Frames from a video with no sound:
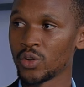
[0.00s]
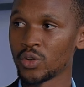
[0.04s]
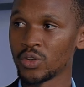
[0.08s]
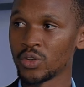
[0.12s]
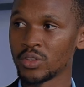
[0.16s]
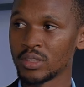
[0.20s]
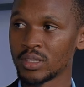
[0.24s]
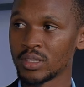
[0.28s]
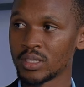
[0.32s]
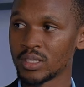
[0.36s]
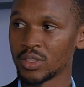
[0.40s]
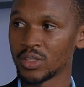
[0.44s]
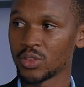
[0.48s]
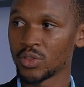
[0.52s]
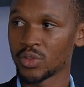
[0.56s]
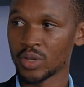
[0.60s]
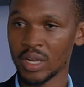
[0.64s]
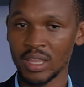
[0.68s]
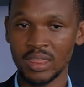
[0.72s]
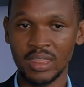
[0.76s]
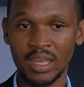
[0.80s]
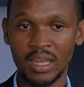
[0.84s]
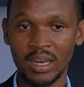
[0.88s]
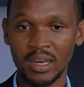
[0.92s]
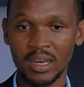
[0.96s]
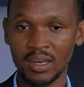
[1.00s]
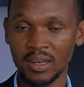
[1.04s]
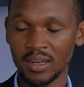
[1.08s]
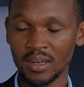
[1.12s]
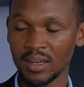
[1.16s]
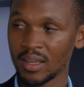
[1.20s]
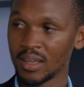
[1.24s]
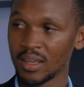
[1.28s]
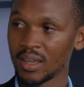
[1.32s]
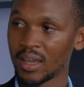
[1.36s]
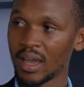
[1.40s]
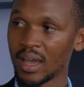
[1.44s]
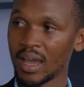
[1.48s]
not threaten
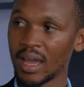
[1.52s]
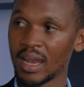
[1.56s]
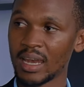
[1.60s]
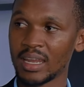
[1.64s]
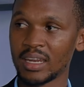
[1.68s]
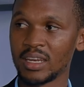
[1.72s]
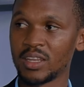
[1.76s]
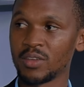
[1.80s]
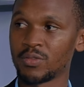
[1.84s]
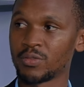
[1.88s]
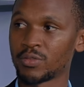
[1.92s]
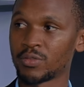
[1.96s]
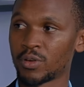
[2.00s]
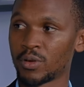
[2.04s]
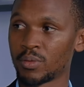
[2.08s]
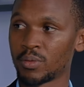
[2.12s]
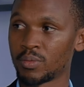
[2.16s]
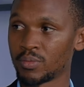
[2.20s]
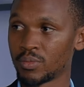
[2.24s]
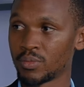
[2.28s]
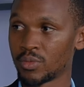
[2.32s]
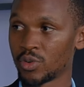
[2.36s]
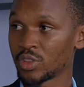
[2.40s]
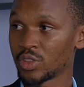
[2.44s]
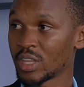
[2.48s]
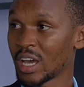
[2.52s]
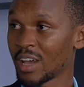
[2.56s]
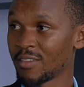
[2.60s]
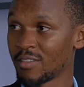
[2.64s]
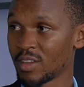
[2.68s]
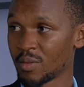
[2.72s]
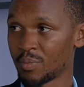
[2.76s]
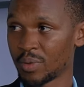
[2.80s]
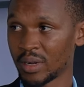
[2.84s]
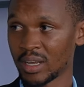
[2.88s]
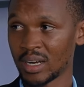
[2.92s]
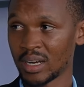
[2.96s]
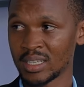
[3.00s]
a lady from not
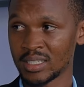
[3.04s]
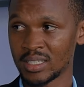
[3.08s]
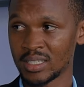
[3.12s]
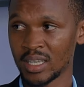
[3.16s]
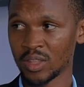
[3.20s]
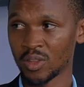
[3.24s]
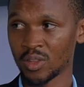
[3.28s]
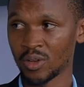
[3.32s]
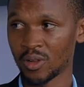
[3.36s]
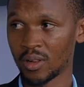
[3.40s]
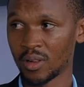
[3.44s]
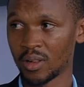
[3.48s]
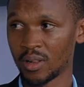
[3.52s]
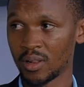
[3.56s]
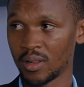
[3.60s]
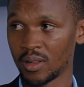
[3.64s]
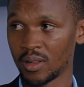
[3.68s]
having pregnancy at all.